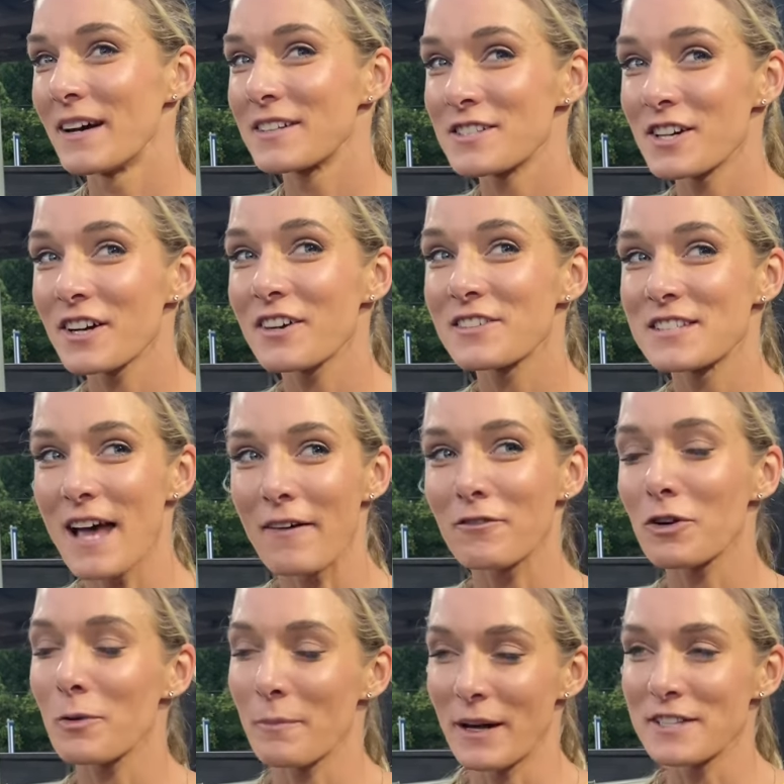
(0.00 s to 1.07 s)
took
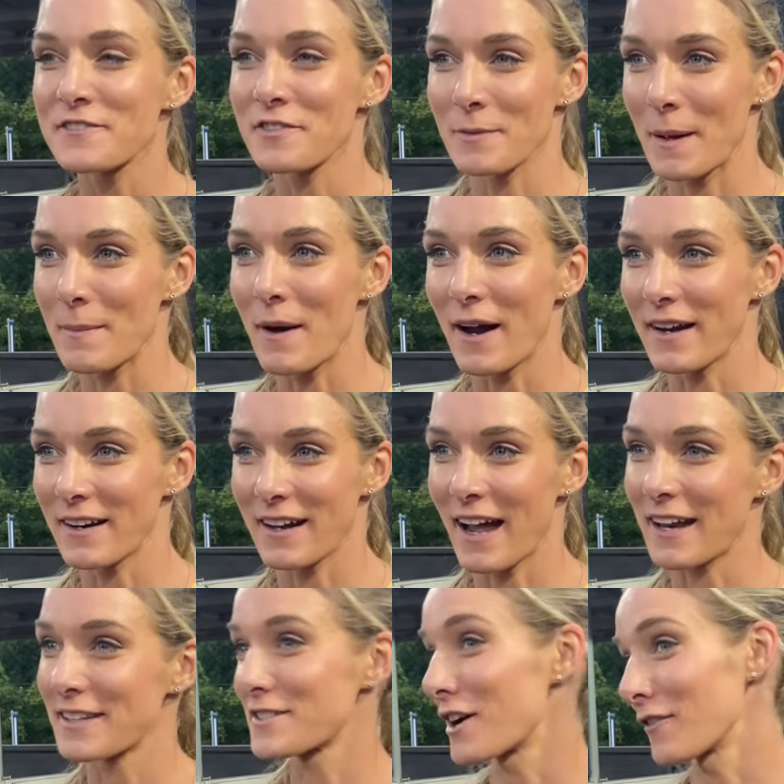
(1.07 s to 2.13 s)
several months for my body to
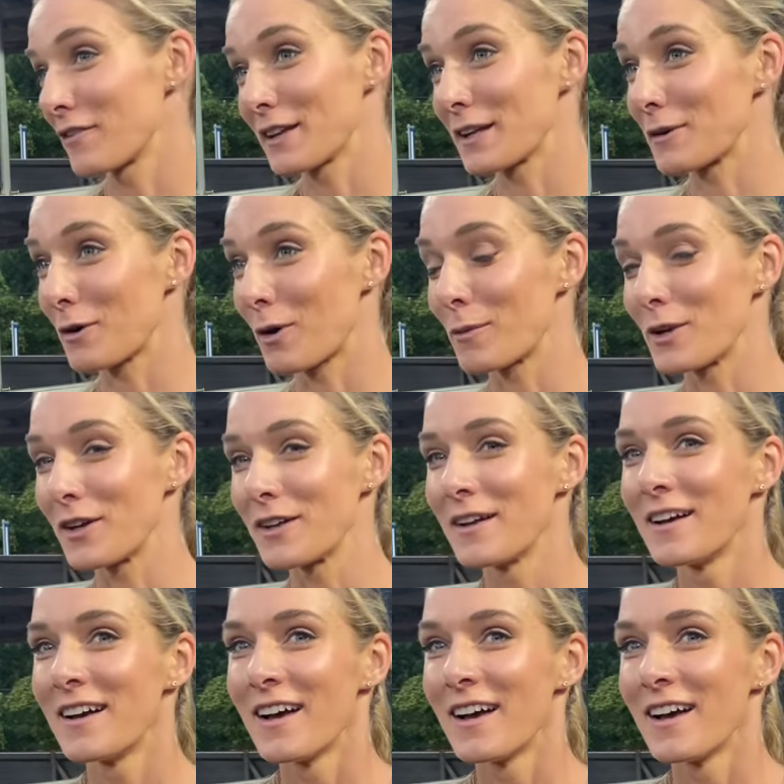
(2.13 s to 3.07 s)
kind of start feeling normal.